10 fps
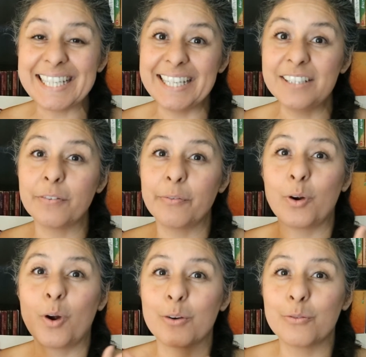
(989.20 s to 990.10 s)
it
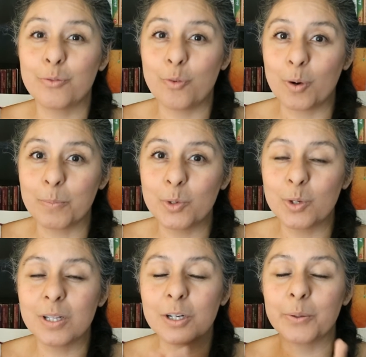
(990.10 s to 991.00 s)
for our
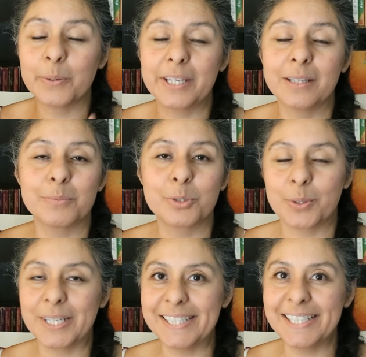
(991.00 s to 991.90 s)
formal curriculum
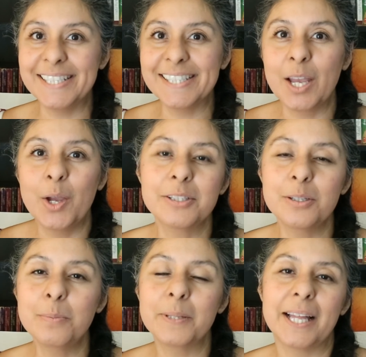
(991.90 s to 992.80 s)
choices.
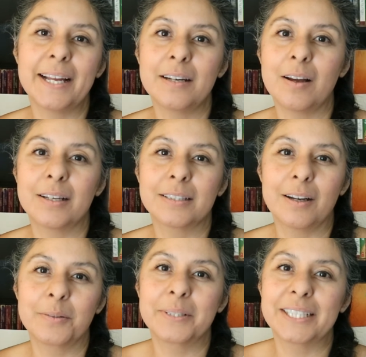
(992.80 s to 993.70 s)
Also plan on,
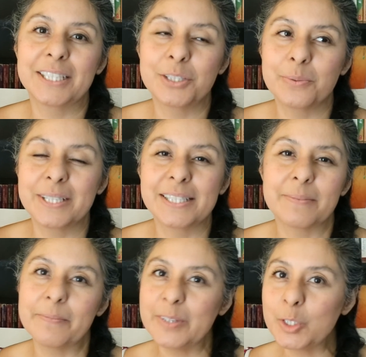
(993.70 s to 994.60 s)
God willing, doing
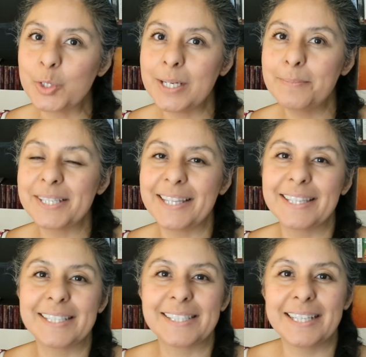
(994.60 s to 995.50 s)
some field trips and
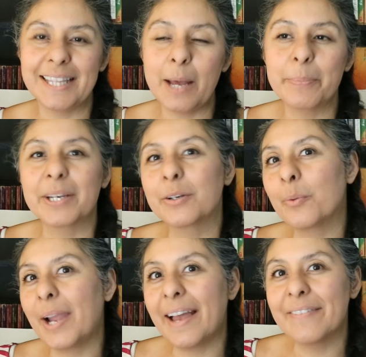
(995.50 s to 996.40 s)
things like that, but I
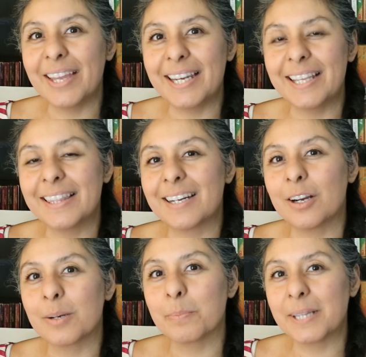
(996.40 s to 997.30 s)
don't have any that
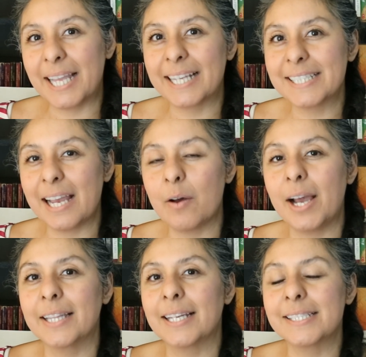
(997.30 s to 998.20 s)
are planned
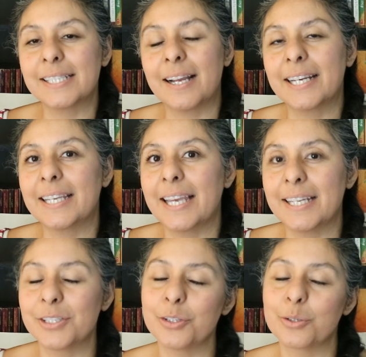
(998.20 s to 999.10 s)
out. I like to kind of
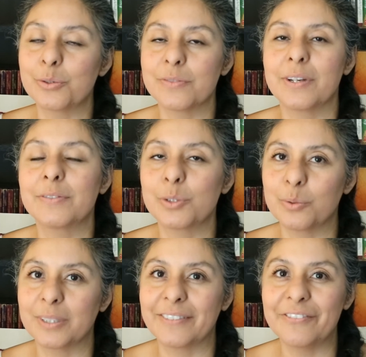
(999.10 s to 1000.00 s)
get into the groove of
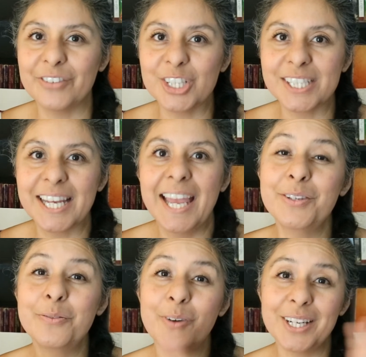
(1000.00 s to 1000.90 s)
schooling first. If
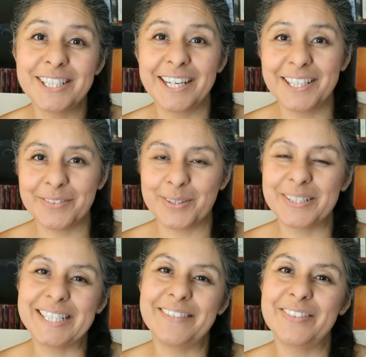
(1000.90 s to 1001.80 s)
you've watched any of our
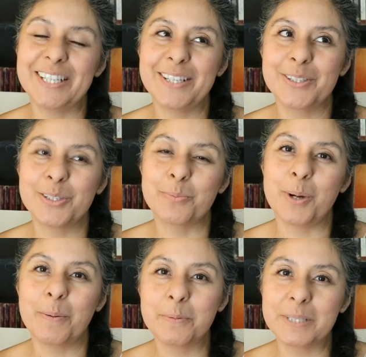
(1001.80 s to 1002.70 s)
recent videos, you
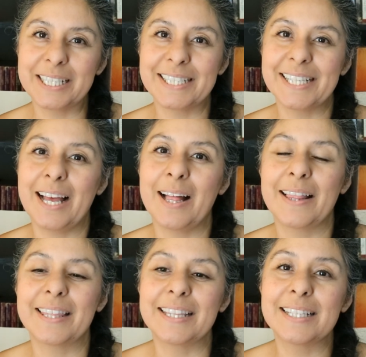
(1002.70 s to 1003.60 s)
probably can
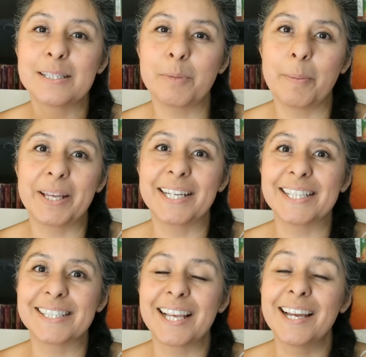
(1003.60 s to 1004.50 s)
tell that this mama is